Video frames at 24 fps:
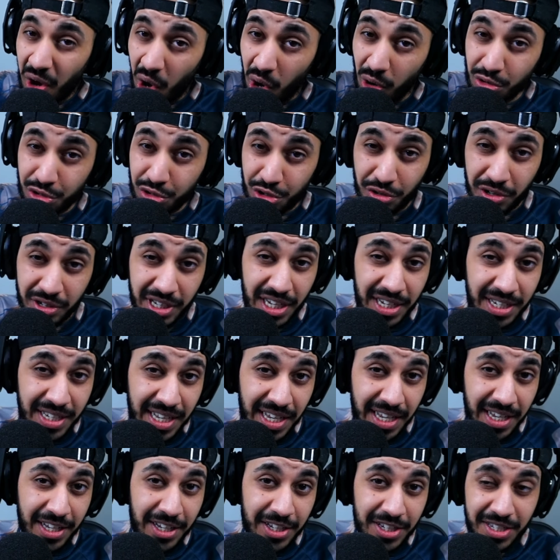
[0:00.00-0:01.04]
Also, it did
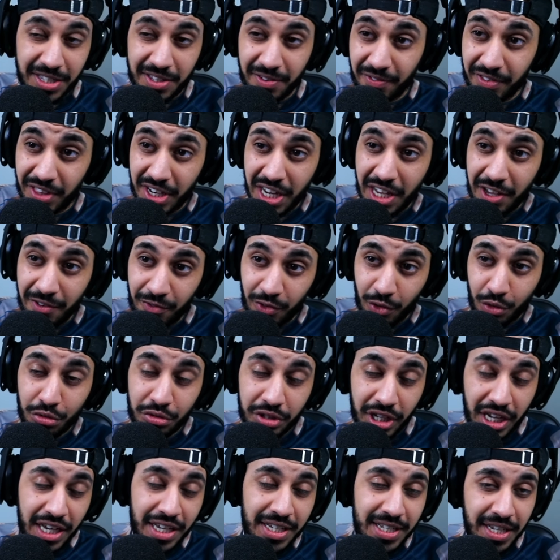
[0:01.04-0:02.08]
take us 3 full
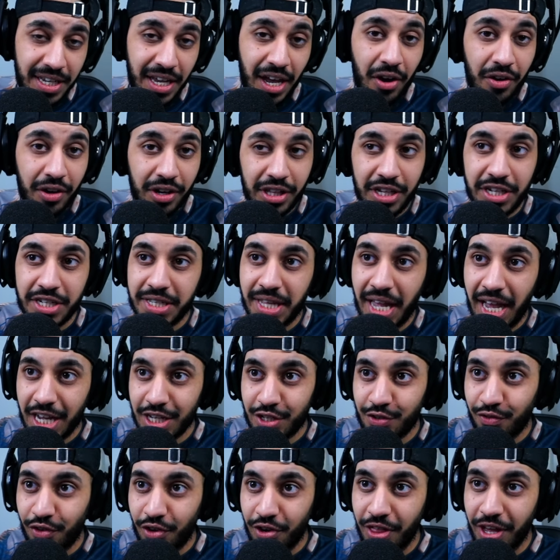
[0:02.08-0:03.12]
days to calculate
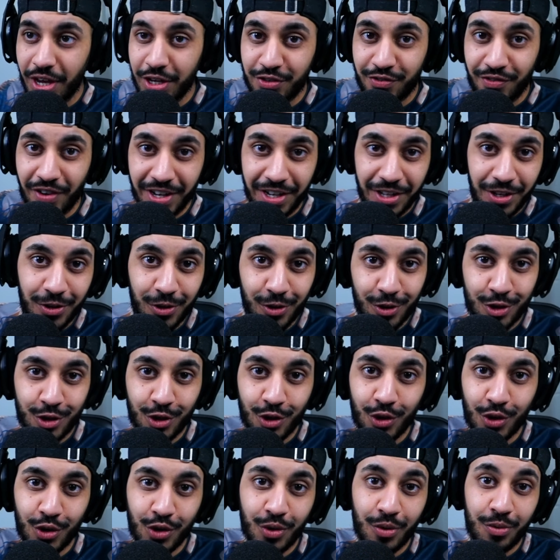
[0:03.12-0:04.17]
stats for this video,
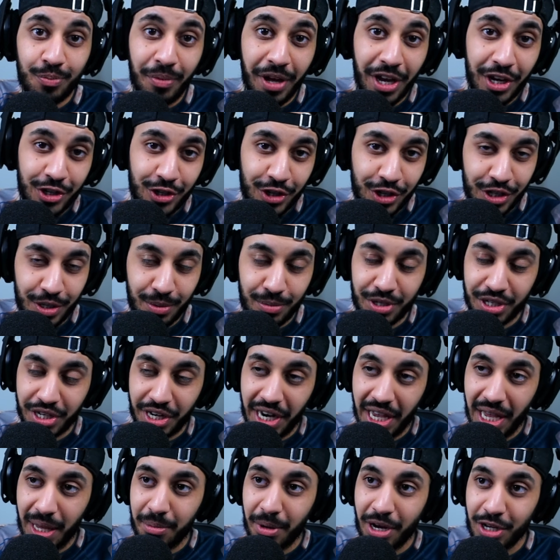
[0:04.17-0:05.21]
so make sure you
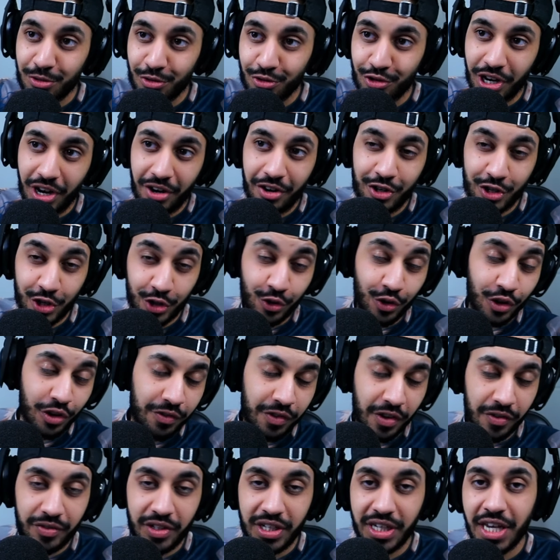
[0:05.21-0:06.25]
subscribe as we're trying to reach our goal
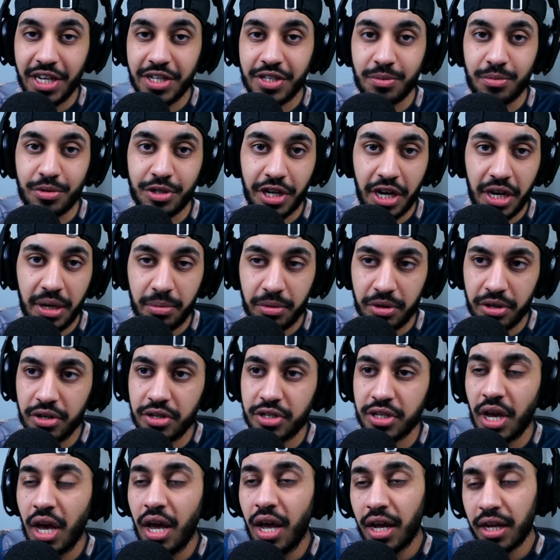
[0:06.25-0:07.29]
of 50k
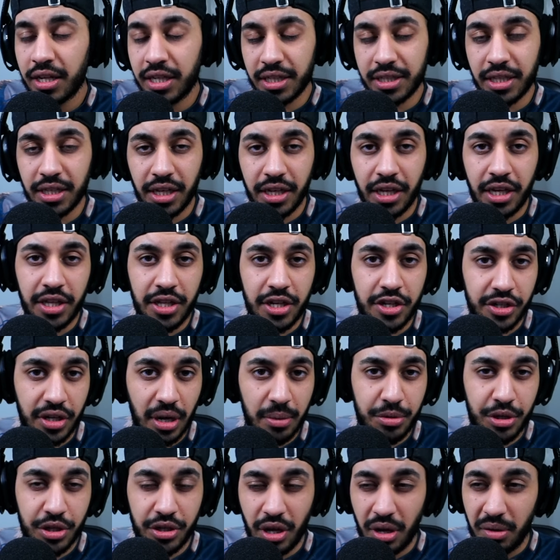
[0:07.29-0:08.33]
subscribers. Click the link in the
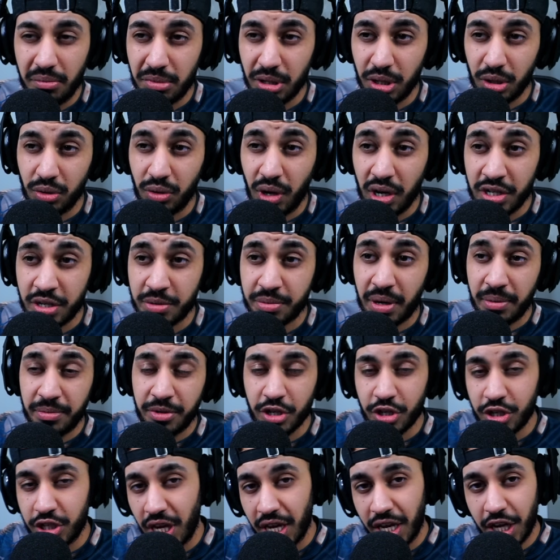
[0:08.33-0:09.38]
description down below and subscribe
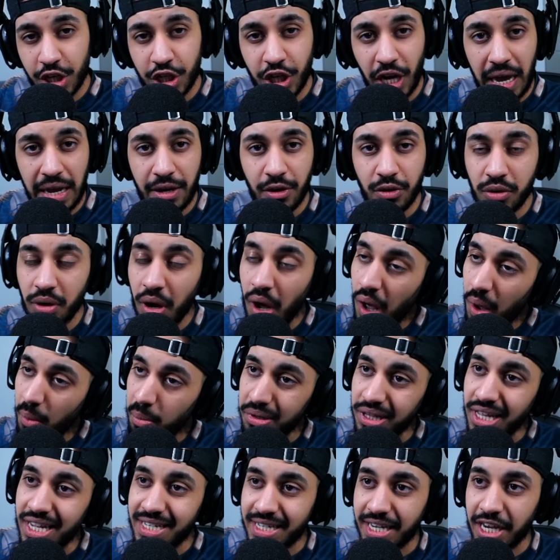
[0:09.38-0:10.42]
to our second channel,
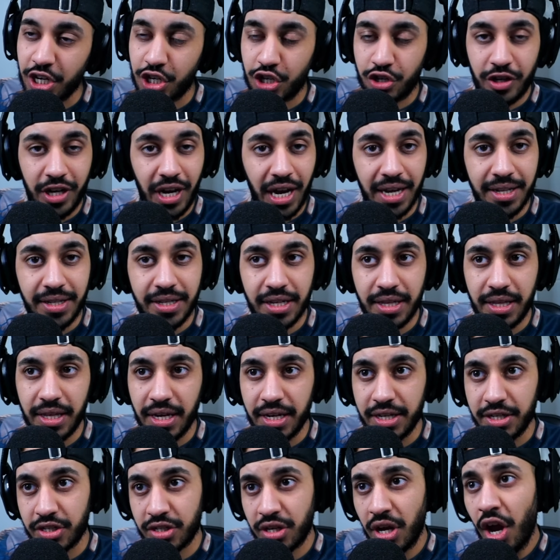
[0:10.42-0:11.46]
but let's get straight into
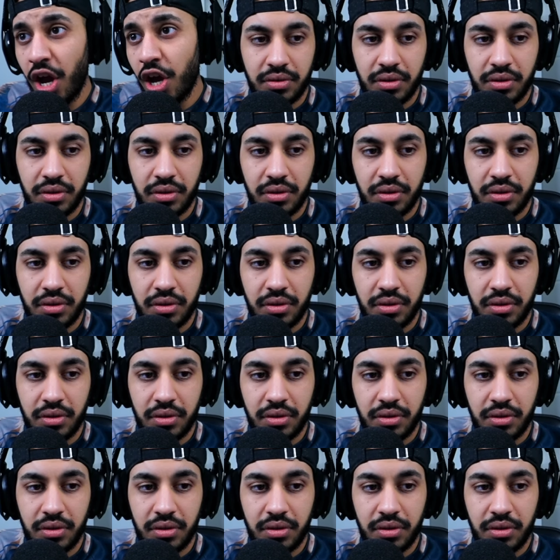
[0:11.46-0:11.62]
this.